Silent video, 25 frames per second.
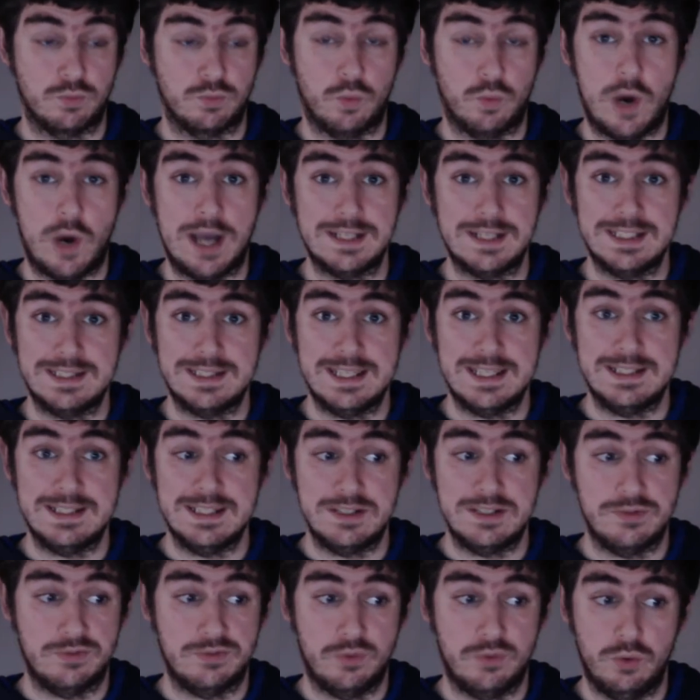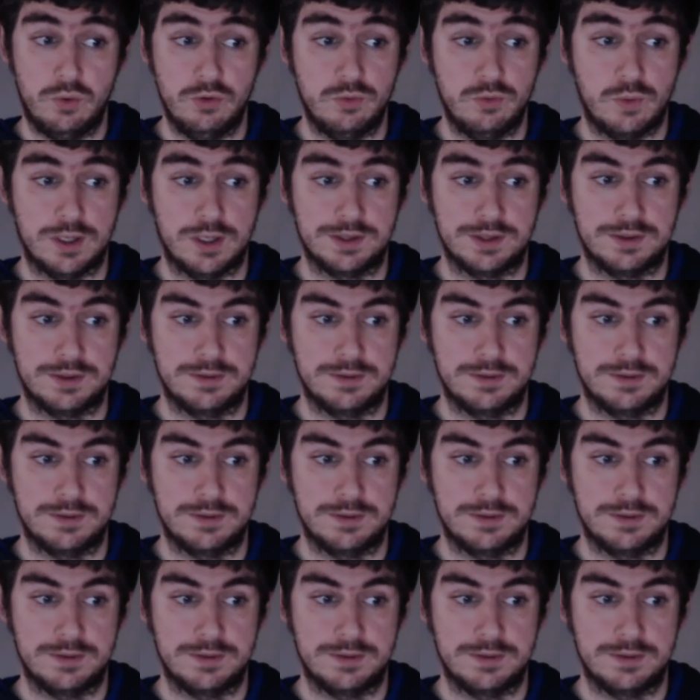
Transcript: Why did they need a fourth one?